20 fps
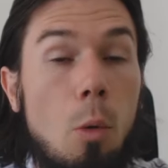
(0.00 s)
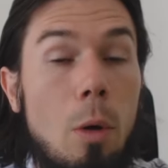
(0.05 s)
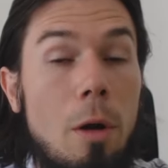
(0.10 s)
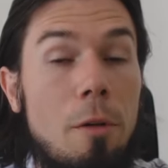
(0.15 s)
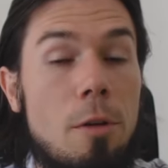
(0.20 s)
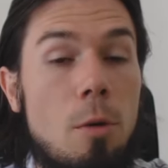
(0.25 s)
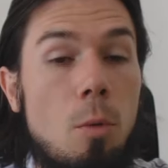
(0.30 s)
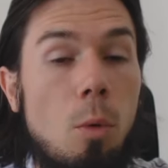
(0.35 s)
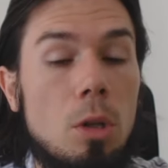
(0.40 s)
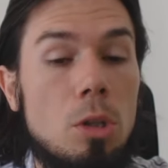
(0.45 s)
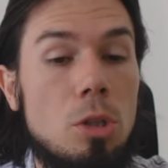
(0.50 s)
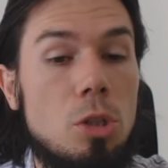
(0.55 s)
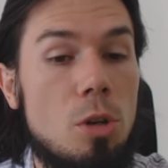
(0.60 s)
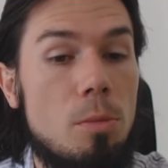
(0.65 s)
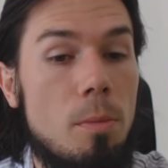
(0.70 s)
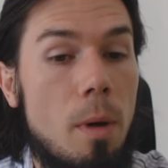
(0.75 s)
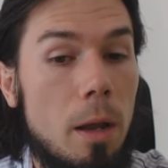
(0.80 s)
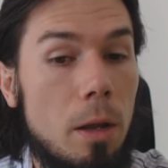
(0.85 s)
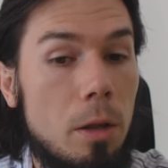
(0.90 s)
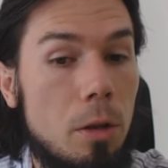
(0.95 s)
Hello everyone
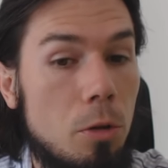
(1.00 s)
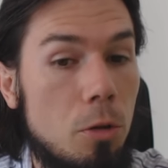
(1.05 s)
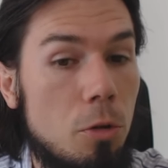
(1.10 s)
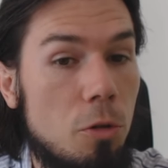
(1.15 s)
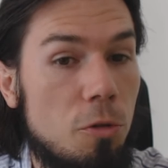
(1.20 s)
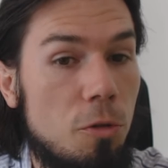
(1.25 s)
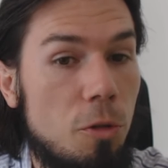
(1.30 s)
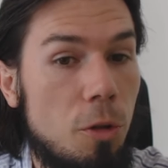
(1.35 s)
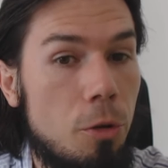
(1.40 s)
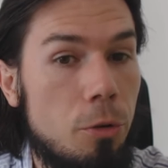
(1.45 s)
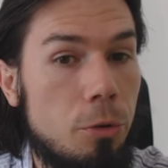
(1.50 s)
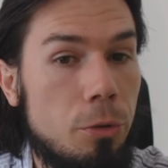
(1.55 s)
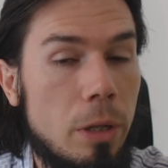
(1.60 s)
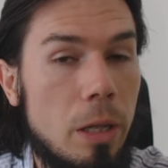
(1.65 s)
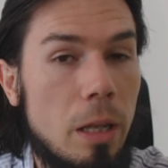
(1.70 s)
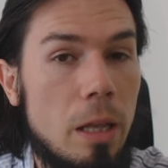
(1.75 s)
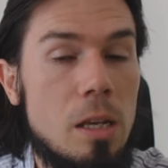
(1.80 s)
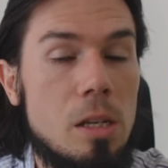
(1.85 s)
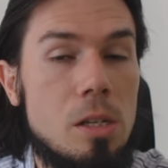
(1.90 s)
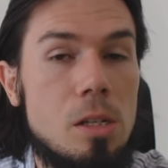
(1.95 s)
to my new video
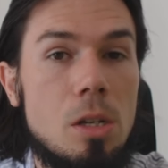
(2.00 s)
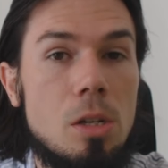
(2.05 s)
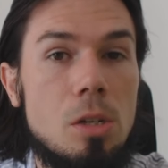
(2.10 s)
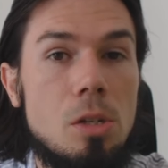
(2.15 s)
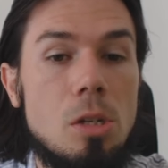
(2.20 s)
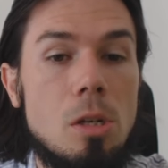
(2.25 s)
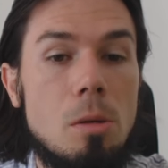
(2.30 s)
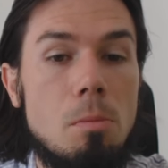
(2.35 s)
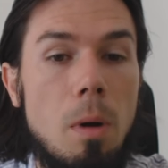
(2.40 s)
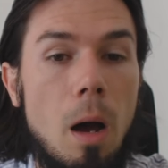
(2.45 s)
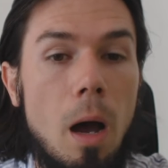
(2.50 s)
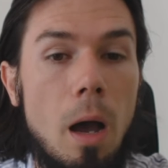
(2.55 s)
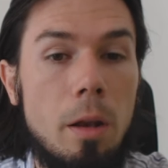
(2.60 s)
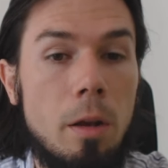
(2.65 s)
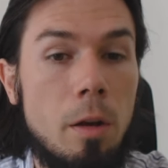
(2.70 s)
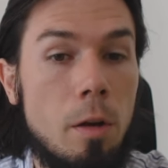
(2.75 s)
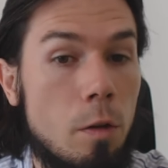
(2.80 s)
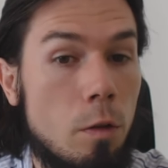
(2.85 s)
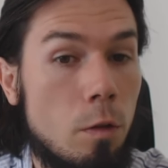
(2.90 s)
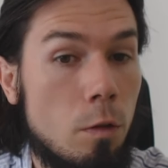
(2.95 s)
related to
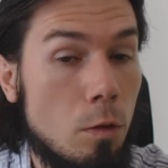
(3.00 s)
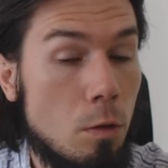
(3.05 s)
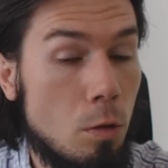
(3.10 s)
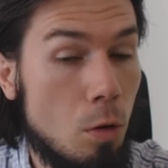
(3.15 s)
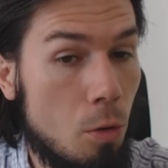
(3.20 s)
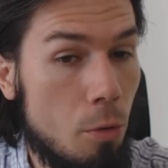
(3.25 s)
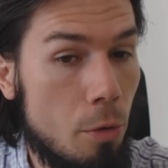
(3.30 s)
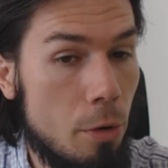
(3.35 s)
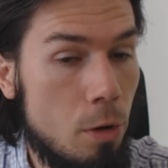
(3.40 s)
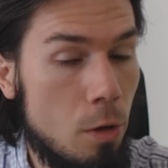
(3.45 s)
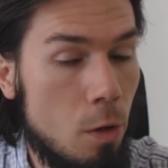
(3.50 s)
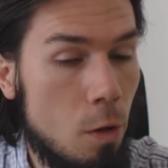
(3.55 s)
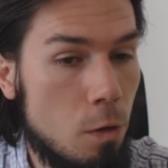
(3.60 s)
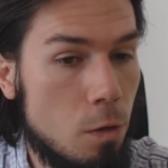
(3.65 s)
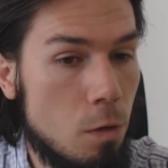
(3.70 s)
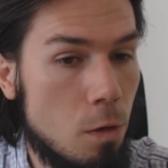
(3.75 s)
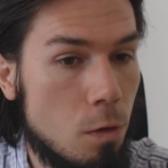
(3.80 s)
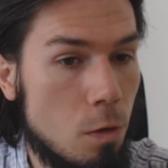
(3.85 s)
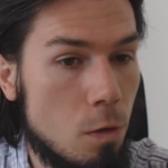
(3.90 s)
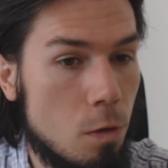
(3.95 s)
Binance
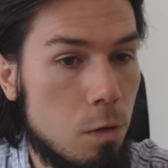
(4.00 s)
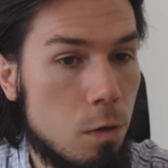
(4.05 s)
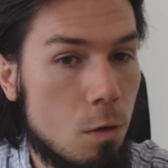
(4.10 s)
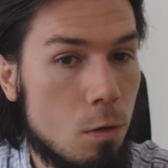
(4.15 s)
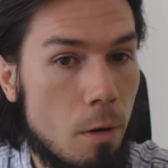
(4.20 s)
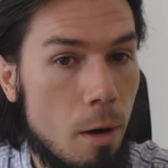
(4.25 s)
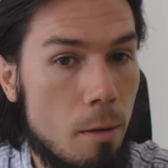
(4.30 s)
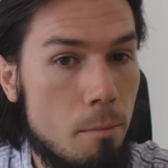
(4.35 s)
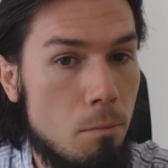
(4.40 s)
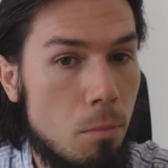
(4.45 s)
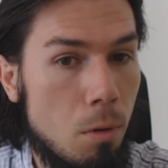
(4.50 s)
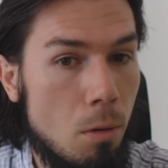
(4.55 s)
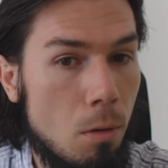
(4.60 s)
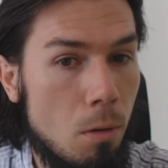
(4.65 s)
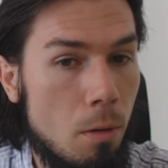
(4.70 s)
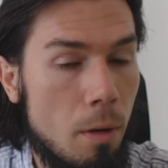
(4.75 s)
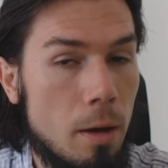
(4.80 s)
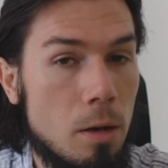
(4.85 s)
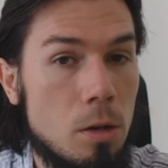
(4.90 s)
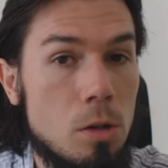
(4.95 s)
tutorials. This is
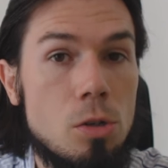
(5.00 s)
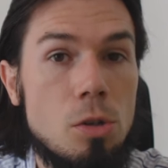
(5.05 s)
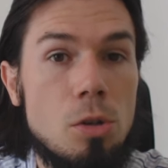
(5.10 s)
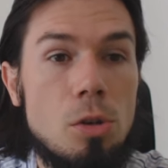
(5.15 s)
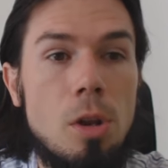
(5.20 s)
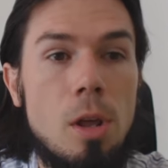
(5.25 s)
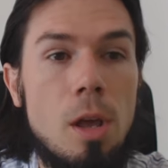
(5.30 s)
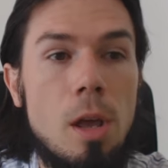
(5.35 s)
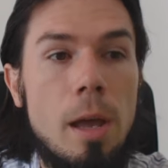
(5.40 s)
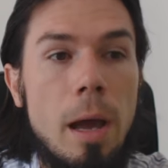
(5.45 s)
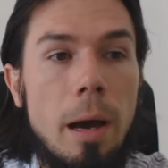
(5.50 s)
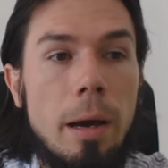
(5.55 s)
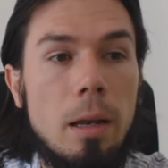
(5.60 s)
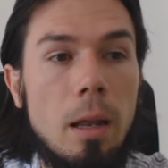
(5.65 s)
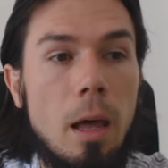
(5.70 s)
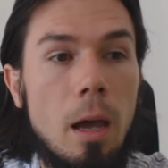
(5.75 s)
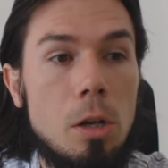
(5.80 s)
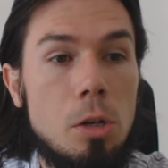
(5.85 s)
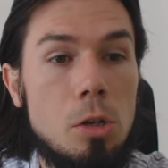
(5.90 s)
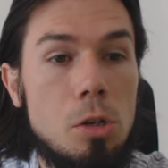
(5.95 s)
Scrembo, and today
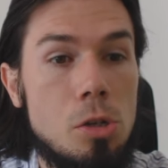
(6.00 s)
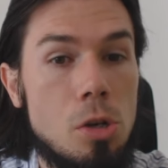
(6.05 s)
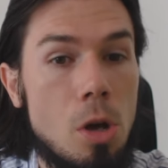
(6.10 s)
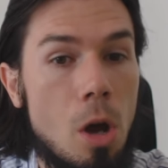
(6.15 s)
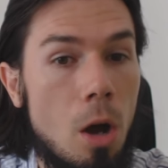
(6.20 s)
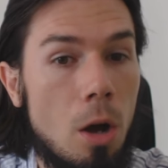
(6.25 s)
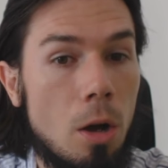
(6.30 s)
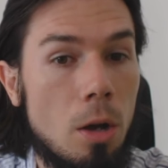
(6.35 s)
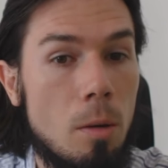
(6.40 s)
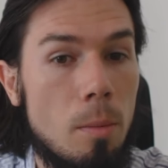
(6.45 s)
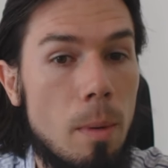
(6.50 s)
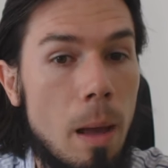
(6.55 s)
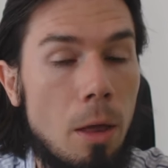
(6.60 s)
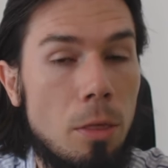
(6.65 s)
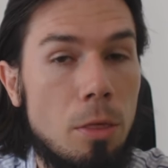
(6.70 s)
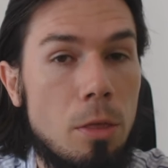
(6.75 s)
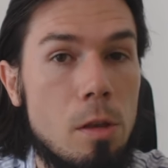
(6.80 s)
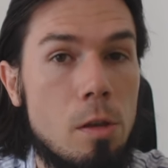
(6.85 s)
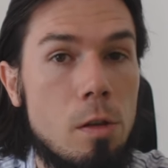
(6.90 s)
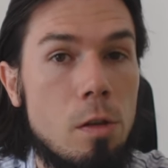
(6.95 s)
I'd like to talk
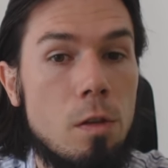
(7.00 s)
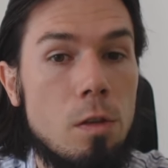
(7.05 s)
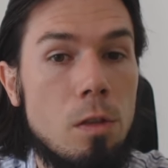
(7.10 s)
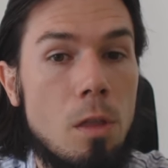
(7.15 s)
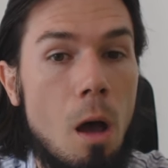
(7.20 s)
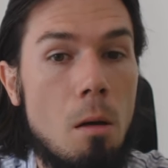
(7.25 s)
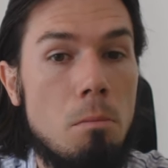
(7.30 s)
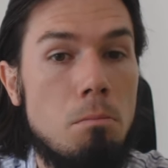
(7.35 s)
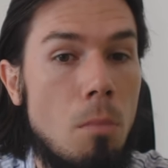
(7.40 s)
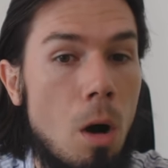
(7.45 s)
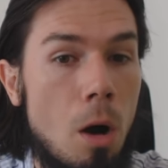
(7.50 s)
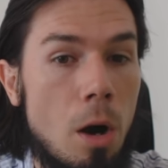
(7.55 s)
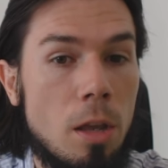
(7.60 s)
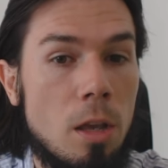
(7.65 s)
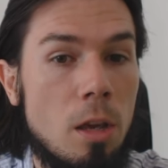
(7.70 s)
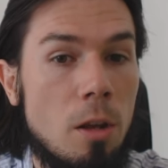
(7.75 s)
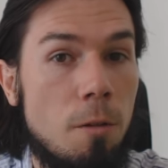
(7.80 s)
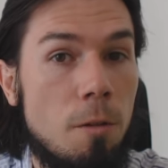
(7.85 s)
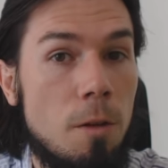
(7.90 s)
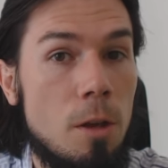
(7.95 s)
about the stop
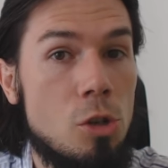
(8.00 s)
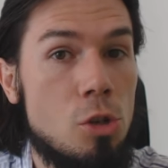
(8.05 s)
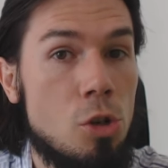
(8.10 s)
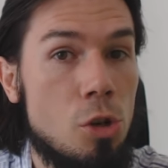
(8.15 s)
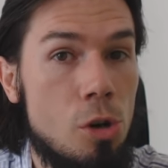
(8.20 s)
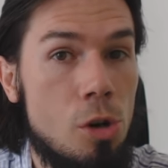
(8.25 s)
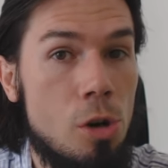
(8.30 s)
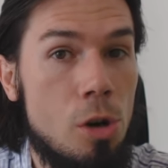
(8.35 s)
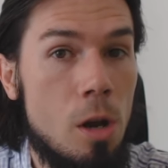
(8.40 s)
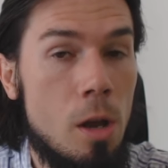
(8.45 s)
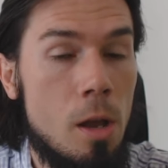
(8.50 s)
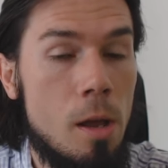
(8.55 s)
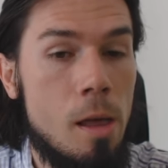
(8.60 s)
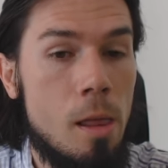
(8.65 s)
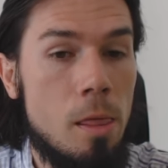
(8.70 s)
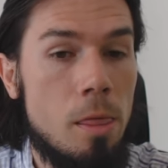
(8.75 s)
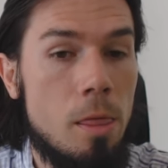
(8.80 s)
market feature,